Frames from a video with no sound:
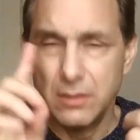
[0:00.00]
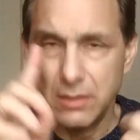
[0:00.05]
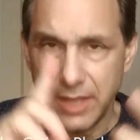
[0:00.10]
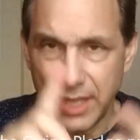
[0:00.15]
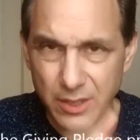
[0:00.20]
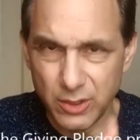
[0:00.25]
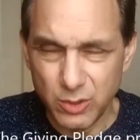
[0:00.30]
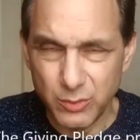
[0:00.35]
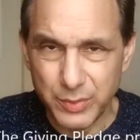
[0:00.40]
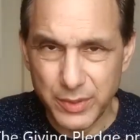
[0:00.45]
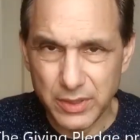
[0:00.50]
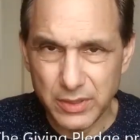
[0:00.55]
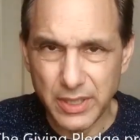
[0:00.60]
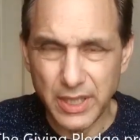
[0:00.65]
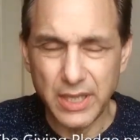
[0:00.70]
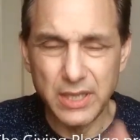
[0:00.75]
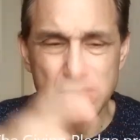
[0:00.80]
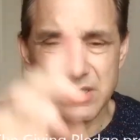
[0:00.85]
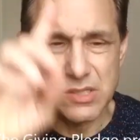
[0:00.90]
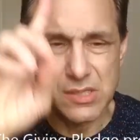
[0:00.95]
Thank you, Bill
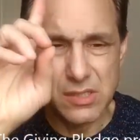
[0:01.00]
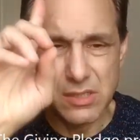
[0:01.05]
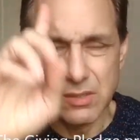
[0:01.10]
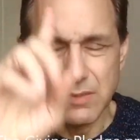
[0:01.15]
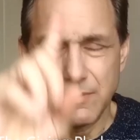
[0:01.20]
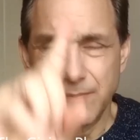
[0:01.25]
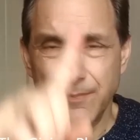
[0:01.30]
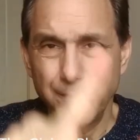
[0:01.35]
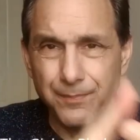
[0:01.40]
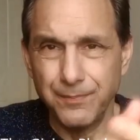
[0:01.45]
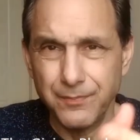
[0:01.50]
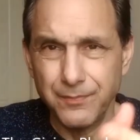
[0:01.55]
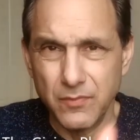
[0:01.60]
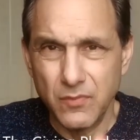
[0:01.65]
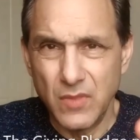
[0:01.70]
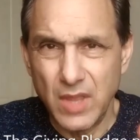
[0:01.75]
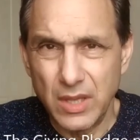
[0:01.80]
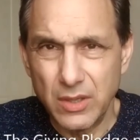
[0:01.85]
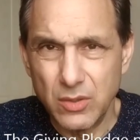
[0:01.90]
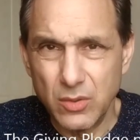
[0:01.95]
Gates.
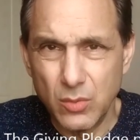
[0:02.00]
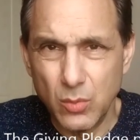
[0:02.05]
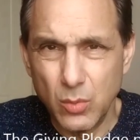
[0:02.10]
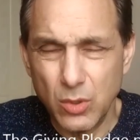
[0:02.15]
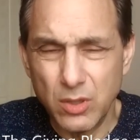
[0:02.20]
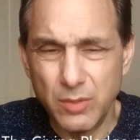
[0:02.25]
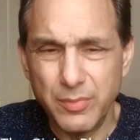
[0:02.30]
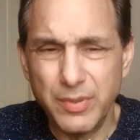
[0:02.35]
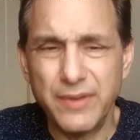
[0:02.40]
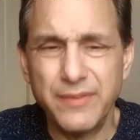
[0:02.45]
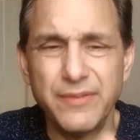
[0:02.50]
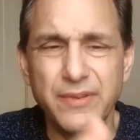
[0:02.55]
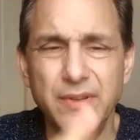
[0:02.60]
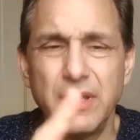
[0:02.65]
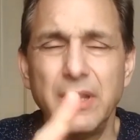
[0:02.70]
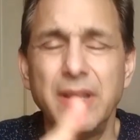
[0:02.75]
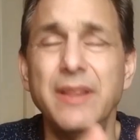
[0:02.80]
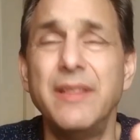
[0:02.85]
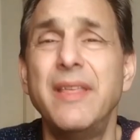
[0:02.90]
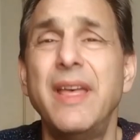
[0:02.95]
Thank you, Warren
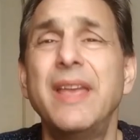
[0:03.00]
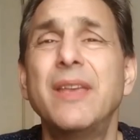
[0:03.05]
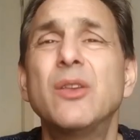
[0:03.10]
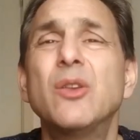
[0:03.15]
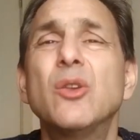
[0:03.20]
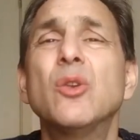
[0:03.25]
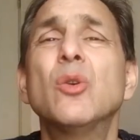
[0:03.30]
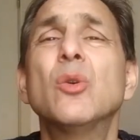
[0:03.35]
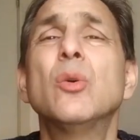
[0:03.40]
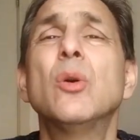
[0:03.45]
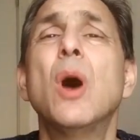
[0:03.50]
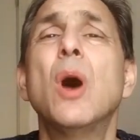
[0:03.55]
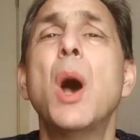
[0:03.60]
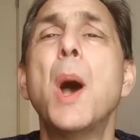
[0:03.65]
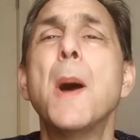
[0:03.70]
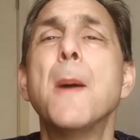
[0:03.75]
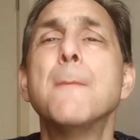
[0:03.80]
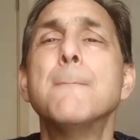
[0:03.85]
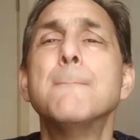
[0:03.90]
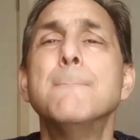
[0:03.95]
Buffett. And thank you,
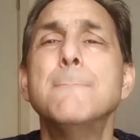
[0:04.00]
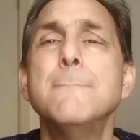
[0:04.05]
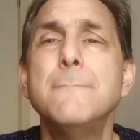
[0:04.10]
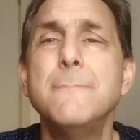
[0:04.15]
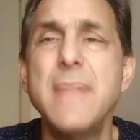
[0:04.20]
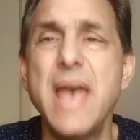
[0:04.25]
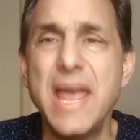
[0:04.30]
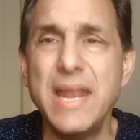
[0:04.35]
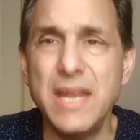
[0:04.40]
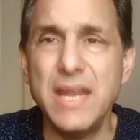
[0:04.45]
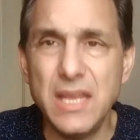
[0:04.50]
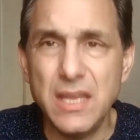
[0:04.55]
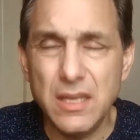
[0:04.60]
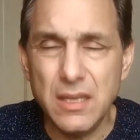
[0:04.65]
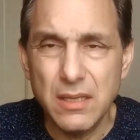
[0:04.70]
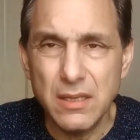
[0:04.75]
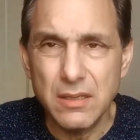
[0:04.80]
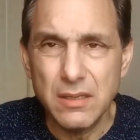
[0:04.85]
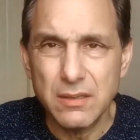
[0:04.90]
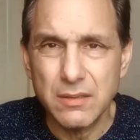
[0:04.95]

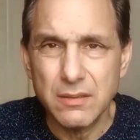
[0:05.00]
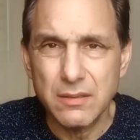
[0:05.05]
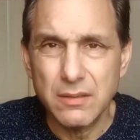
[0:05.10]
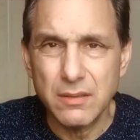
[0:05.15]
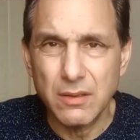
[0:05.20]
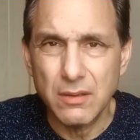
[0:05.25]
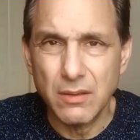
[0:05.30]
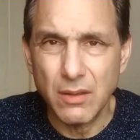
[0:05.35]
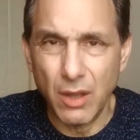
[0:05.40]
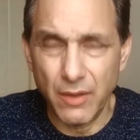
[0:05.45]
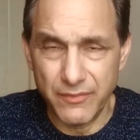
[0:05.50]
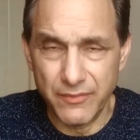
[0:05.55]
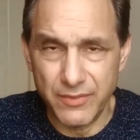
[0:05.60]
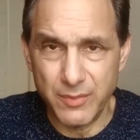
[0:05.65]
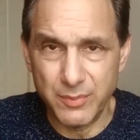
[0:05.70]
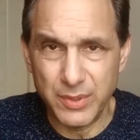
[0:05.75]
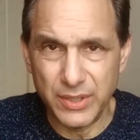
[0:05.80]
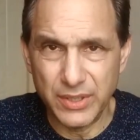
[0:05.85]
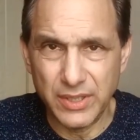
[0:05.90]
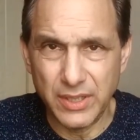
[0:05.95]
many of the
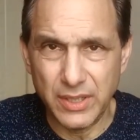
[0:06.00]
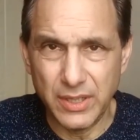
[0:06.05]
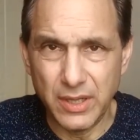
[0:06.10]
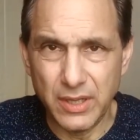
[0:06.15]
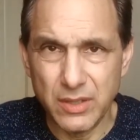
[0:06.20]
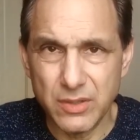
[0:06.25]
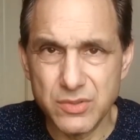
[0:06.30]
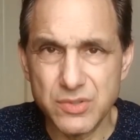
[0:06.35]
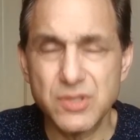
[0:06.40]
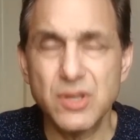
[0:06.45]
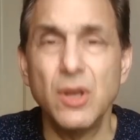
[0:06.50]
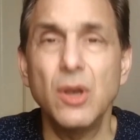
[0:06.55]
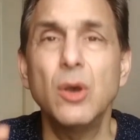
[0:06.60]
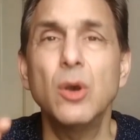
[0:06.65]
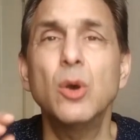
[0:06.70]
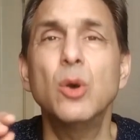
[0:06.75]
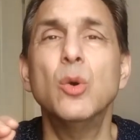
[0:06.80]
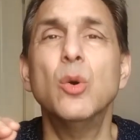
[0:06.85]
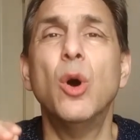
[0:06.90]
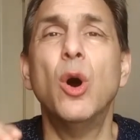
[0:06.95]
billionaires
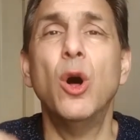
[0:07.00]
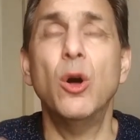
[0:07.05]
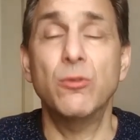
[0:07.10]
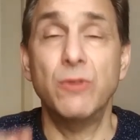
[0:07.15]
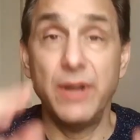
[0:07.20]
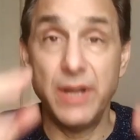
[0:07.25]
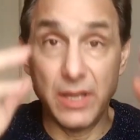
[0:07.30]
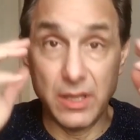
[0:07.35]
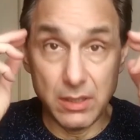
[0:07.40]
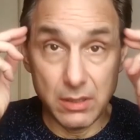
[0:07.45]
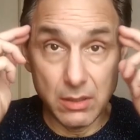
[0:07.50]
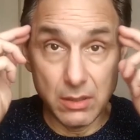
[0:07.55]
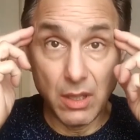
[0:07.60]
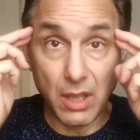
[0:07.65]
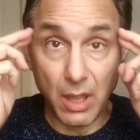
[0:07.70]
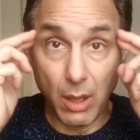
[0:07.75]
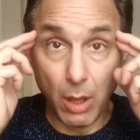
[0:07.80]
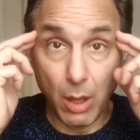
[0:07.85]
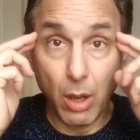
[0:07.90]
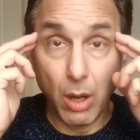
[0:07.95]
who already
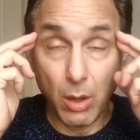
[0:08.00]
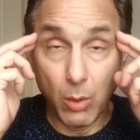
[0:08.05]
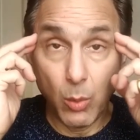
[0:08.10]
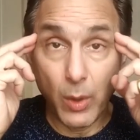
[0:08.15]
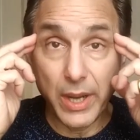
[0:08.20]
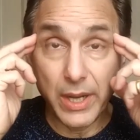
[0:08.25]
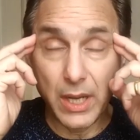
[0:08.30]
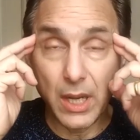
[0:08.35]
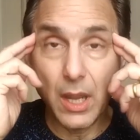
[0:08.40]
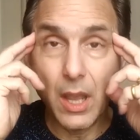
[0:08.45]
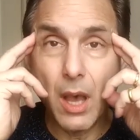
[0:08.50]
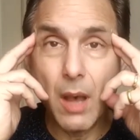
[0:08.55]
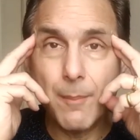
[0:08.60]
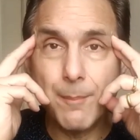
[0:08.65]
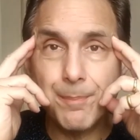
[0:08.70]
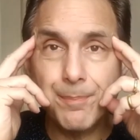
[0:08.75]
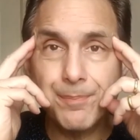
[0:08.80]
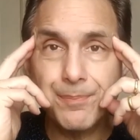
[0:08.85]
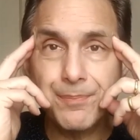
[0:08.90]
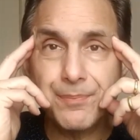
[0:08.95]
are waking
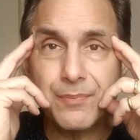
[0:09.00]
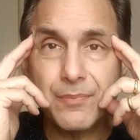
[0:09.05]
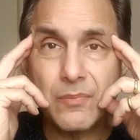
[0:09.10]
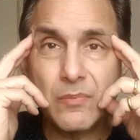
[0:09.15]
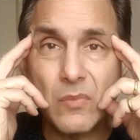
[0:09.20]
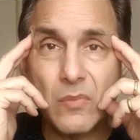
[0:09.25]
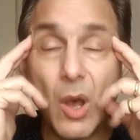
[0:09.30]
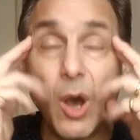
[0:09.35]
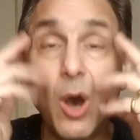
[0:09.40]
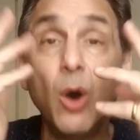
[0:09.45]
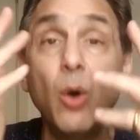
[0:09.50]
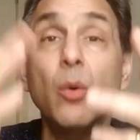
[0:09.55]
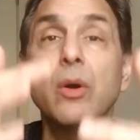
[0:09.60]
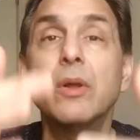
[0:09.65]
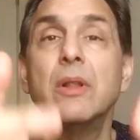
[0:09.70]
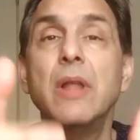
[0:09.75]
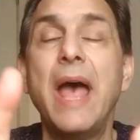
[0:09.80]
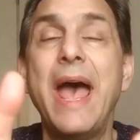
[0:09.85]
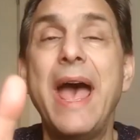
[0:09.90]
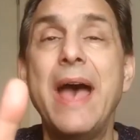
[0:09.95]
up. Oh,
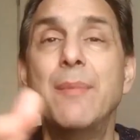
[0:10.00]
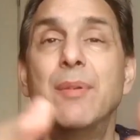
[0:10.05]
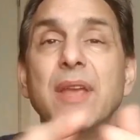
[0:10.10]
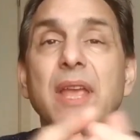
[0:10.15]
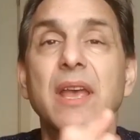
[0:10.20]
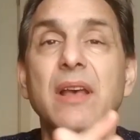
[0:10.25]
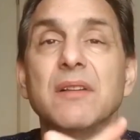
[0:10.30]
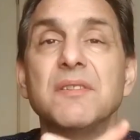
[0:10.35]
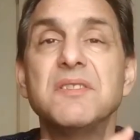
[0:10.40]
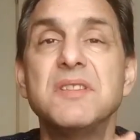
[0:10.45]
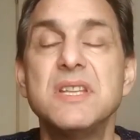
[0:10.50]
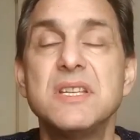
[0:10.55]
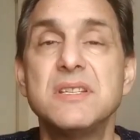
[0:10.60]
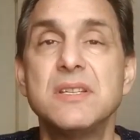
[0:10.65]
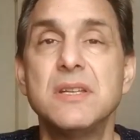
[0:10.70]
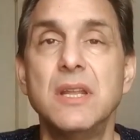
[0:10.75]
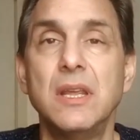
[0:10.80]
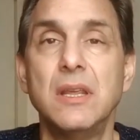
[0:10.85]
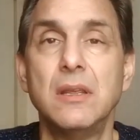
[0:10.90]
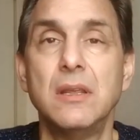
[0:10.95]
Abigail
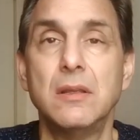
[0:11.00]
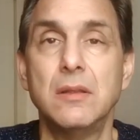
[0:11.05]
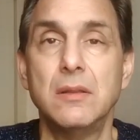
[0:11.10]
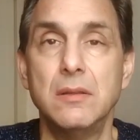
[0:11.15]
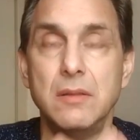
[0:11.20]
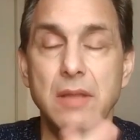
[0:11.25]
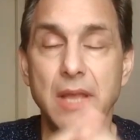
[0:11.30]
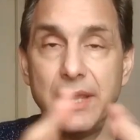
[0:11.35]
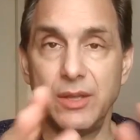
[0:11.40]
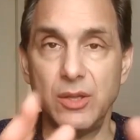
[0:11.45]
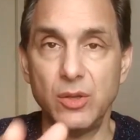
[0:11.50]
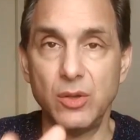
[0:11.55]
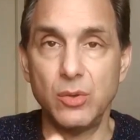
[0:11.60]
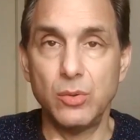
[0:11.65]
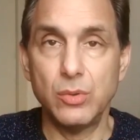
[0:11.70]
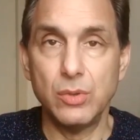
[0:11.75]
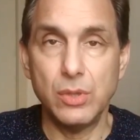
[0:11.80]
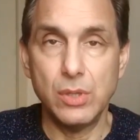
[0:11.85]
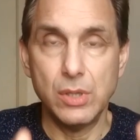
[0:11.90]
Disney, thank you.